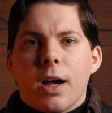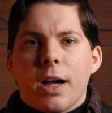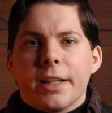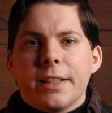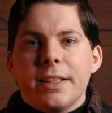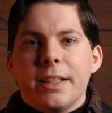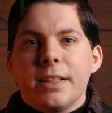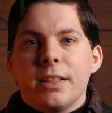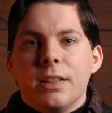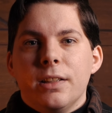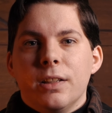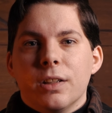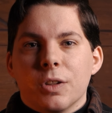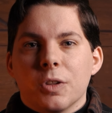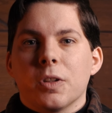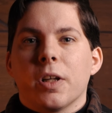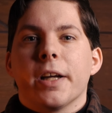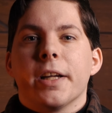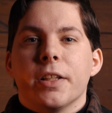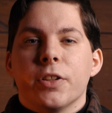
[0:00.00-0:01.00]
I need
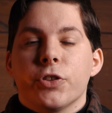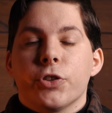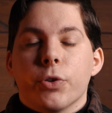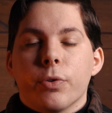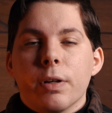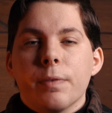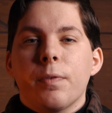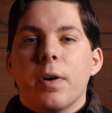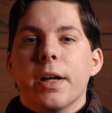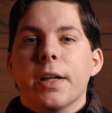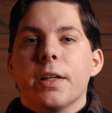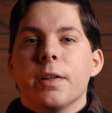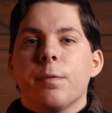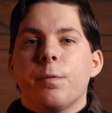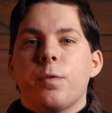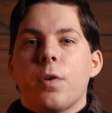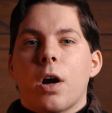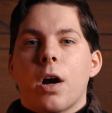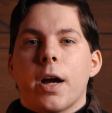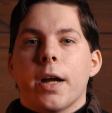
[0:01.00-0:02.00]
light. So if I can
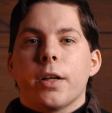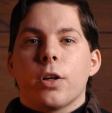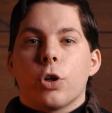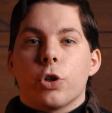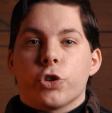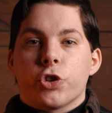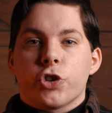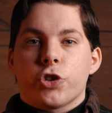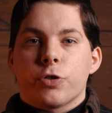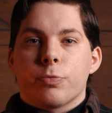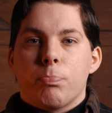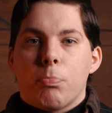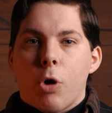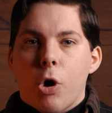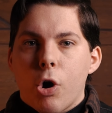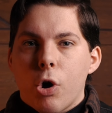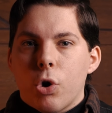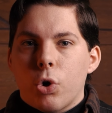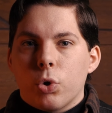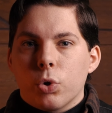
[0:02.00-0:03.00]
find a
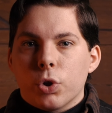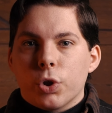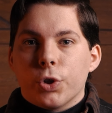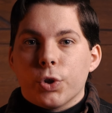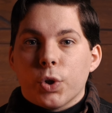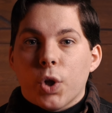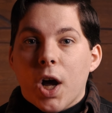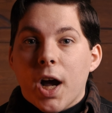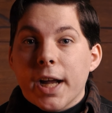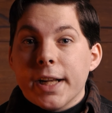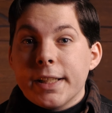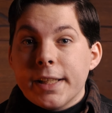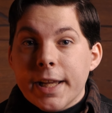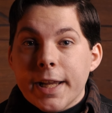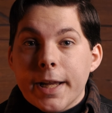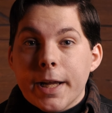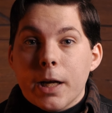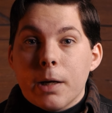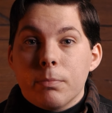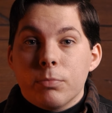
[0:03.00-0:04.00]
small glide
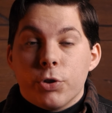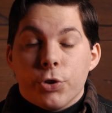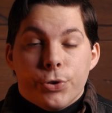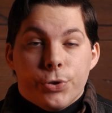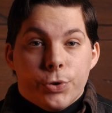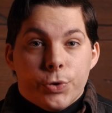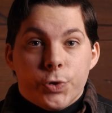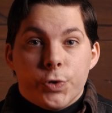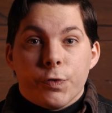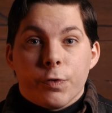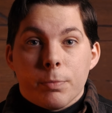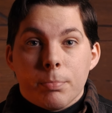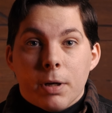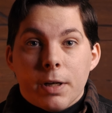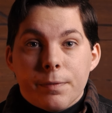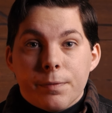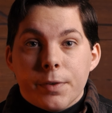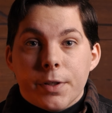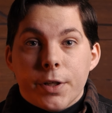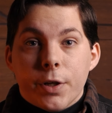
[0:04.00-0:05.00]
cam to use for
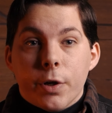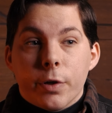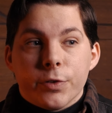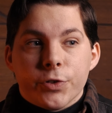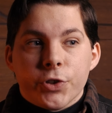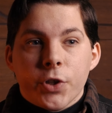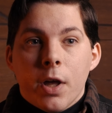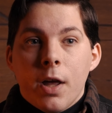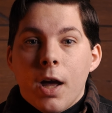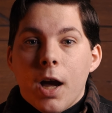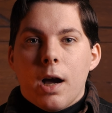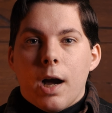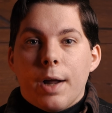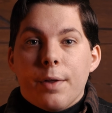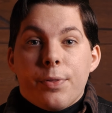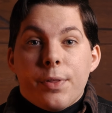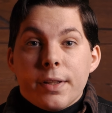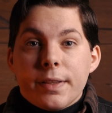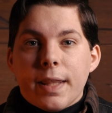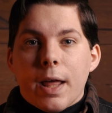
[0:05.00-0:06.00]
my videos, I
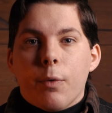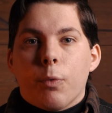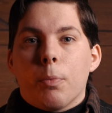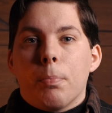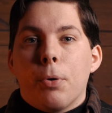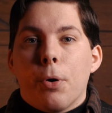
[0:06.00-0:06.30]
think that will